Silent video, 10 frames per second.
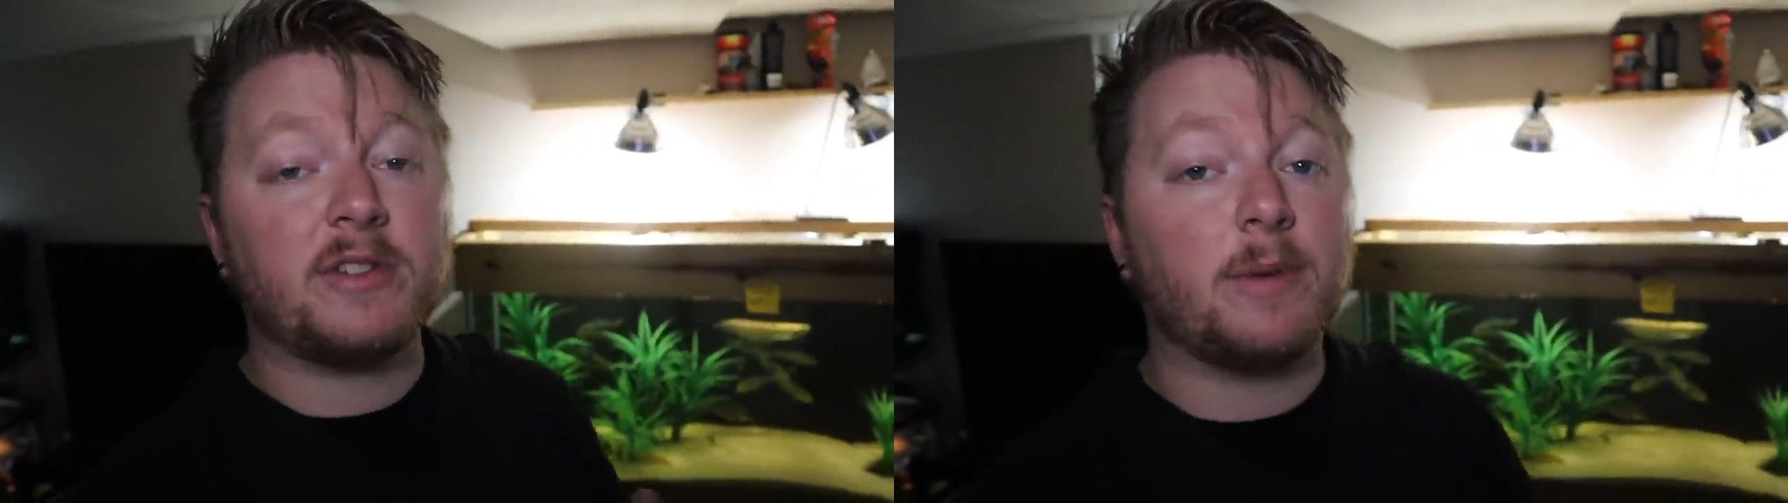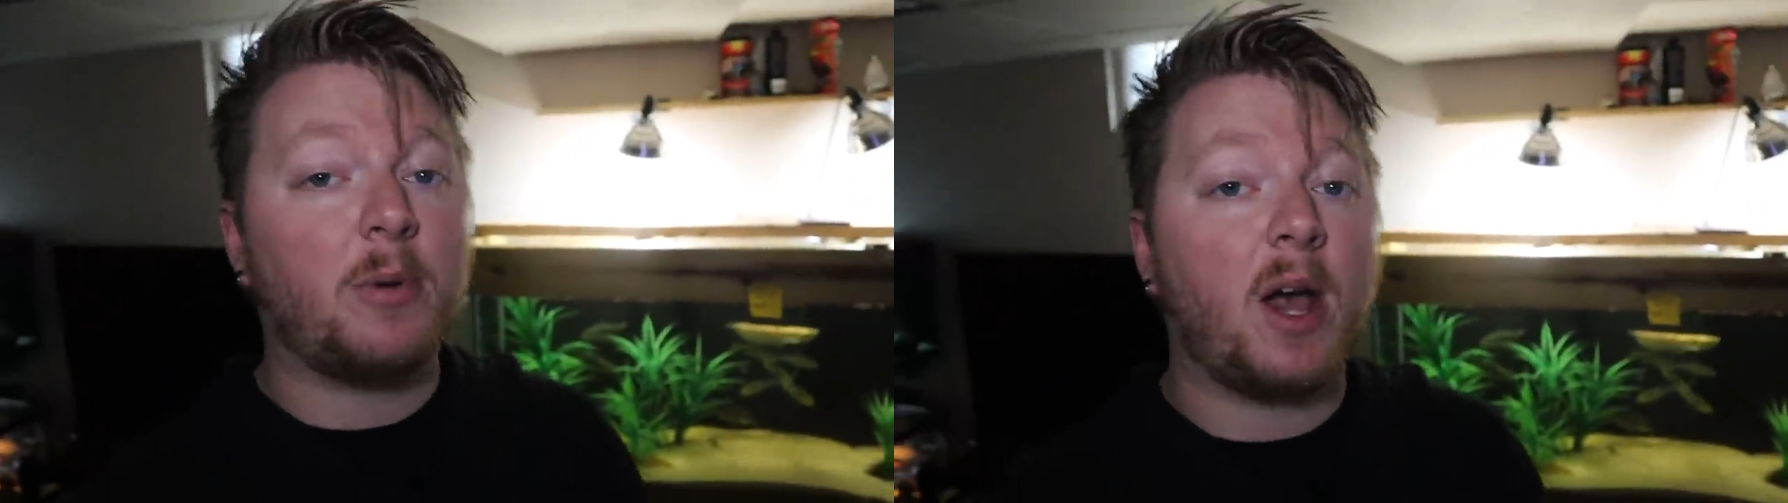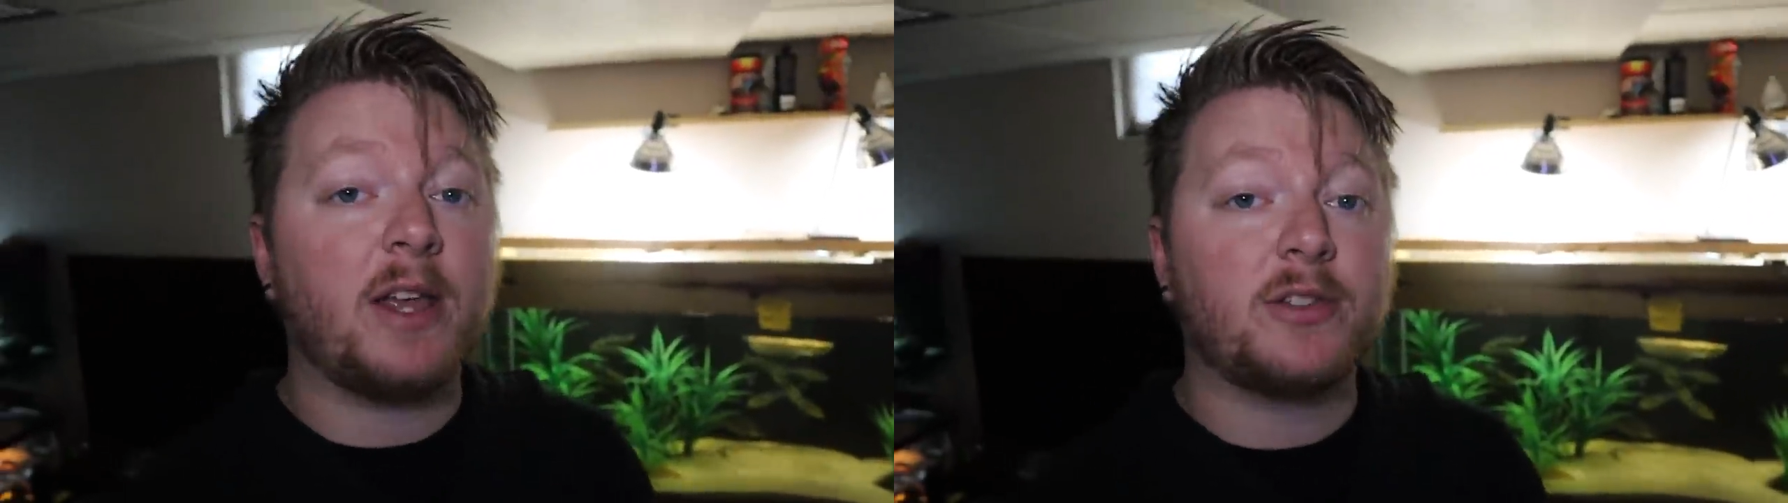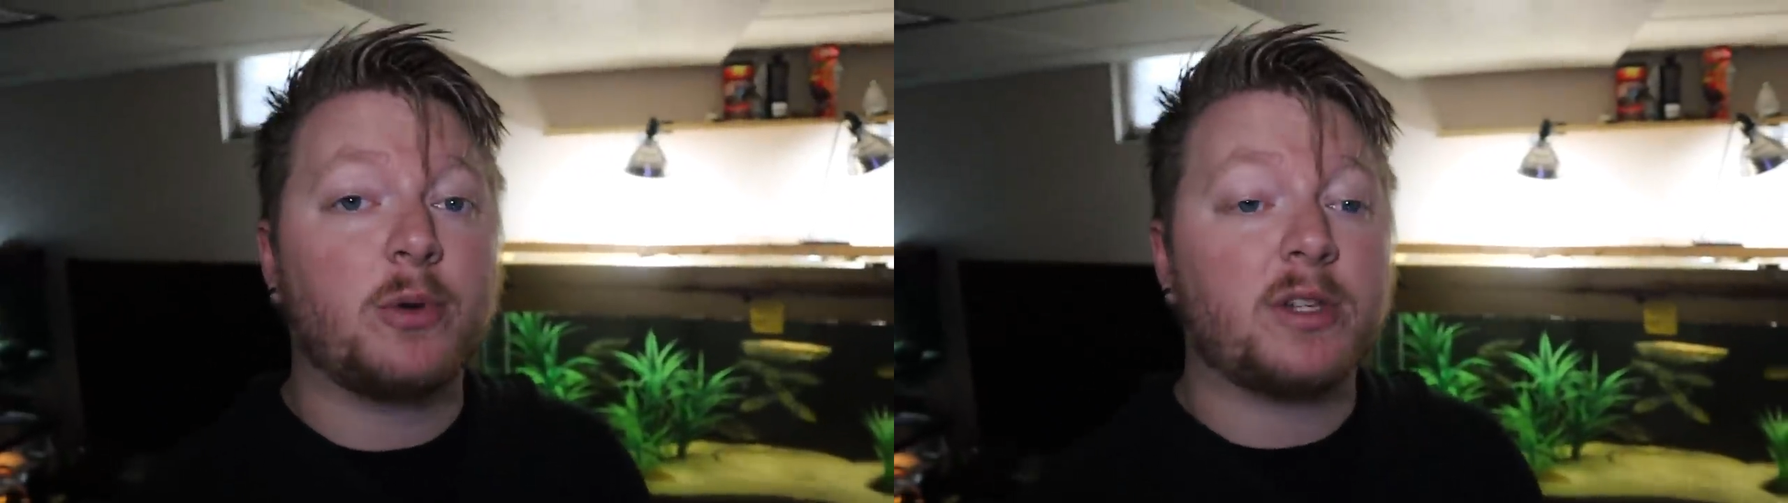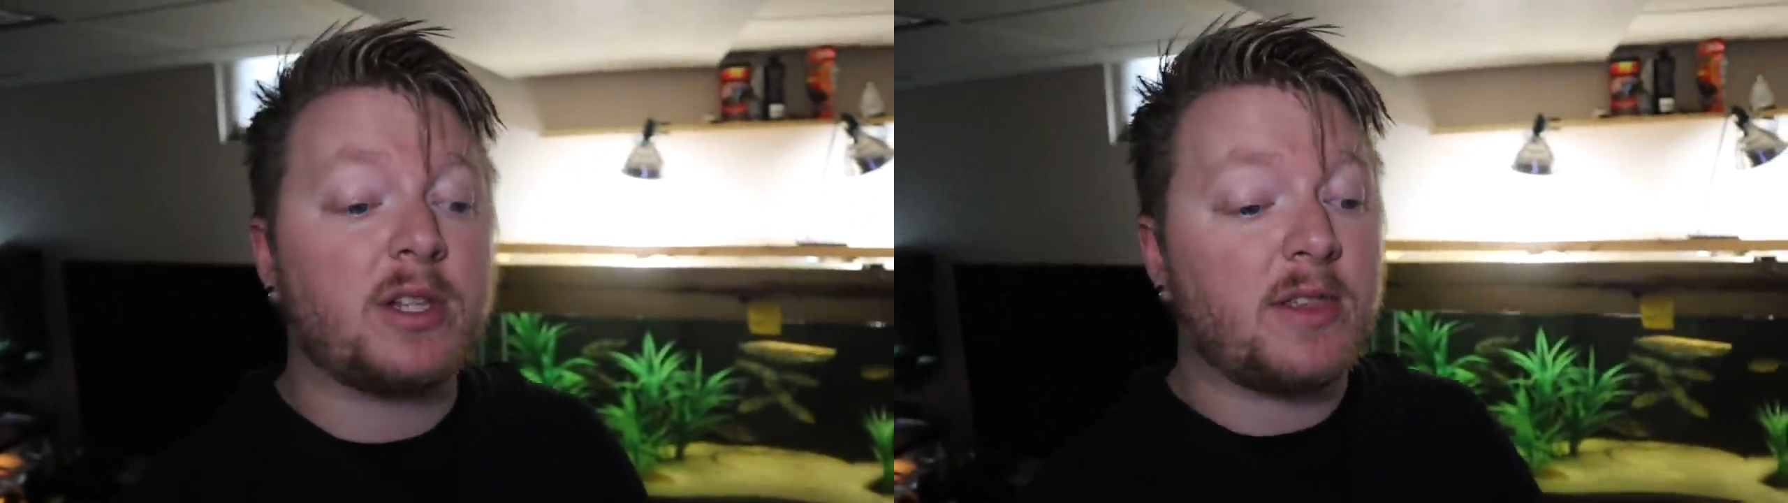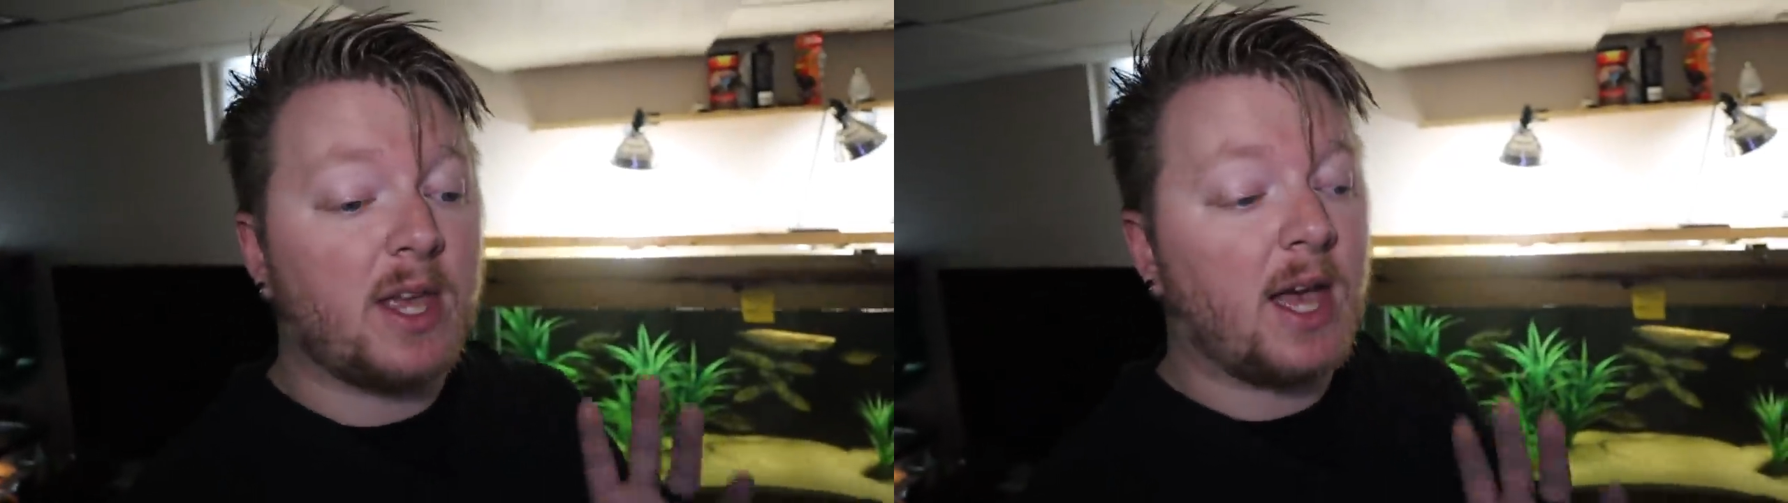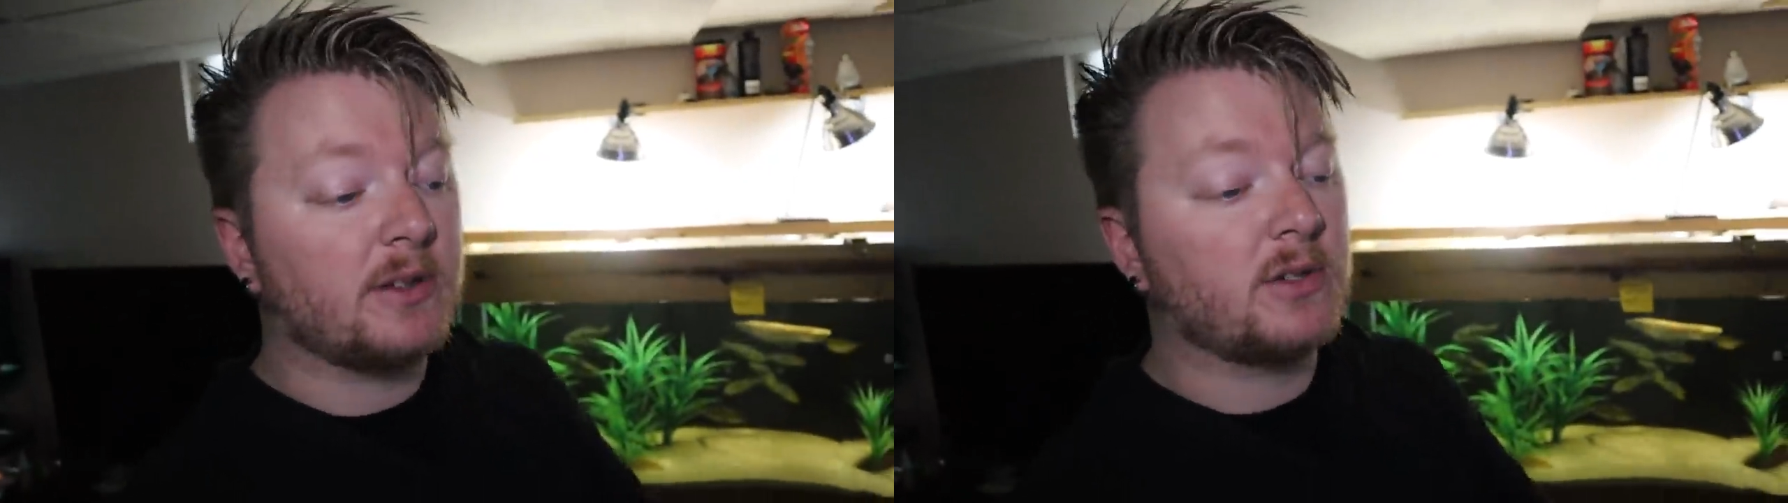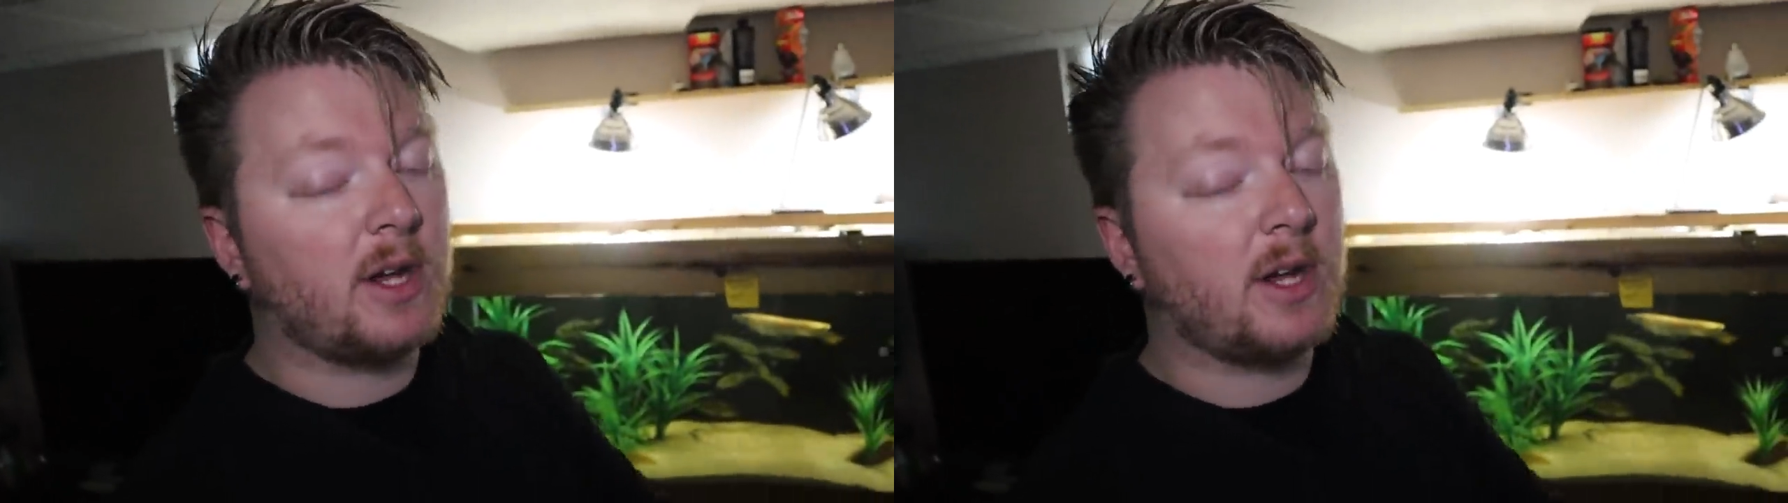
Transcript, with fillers: surprise twist at the end,